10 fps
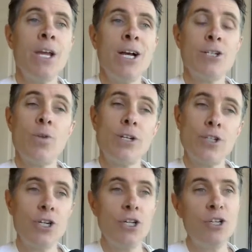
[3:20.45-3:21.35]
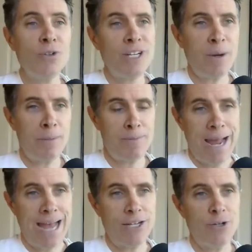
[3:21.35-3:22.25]
So there's good news and there's
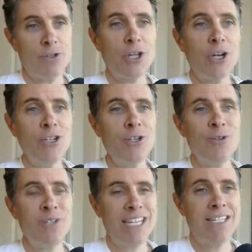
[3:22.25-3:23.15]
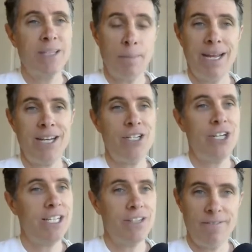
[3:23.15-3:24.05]
bad news. The good news is the pinch
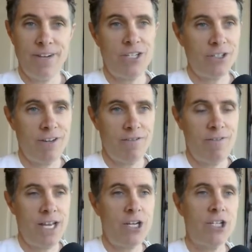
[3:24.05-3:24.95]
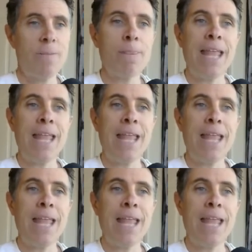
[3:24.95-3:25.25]
is officially finished.